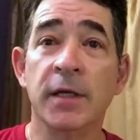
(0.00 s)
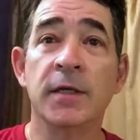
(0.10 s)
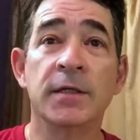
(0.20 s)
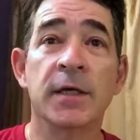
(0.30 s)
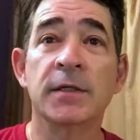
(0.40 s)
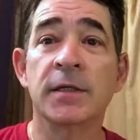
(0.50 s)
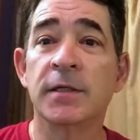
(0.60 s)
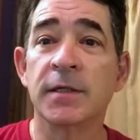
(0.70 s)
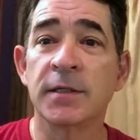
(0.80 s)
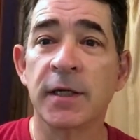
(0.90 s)

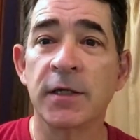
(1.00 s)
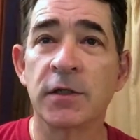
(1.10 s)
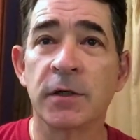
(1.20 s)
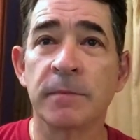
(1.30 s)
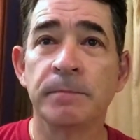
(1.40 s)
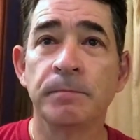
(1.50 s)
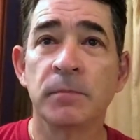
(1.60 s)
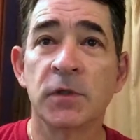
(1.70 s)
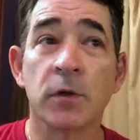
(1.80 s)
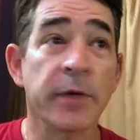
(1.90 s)
desensitization.
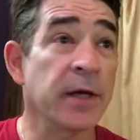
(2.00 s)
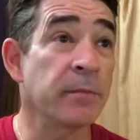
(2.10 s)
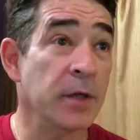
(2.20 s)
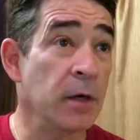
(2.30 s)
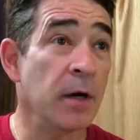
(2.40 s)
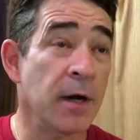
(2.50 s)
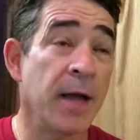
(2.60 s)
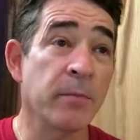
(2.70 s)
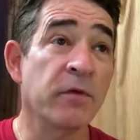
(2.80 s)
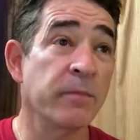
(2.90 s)
So EMDR,
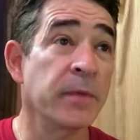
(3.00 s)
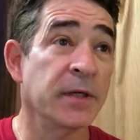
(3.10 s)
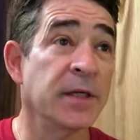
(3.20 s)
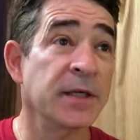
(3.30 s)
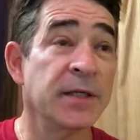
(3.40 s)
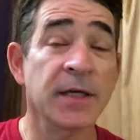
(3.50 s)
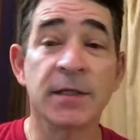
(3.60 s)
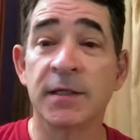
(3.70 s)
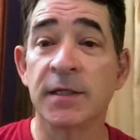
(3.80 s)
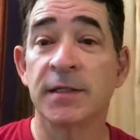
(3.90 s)
eye movement
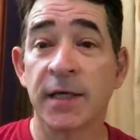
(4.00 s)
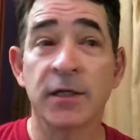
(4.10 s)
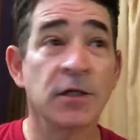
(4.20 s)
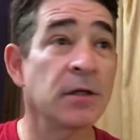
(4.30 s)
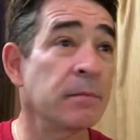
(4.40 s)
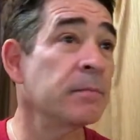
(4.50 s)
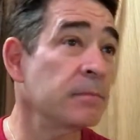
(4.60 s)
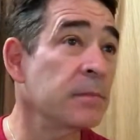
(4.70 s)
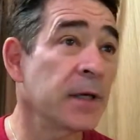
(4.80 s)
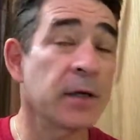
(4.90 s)
desensitization
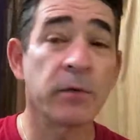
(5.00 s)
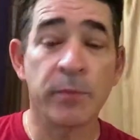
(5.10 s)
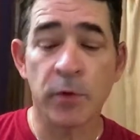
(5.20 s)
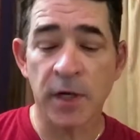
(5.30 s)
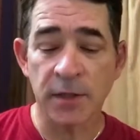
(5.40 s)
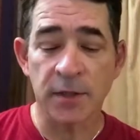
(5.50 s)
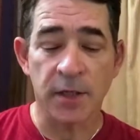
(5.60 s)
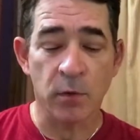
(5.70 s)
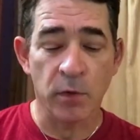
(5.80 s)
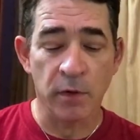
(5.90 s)
and
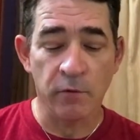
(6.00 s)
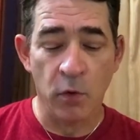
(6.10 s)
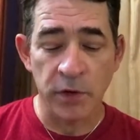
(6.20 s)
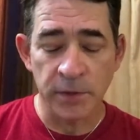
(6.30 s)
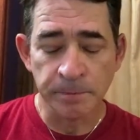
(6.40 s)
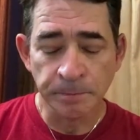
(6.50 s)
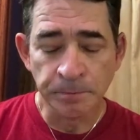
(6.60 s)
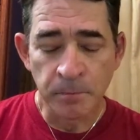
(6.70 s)
reprocessing. Well, of course,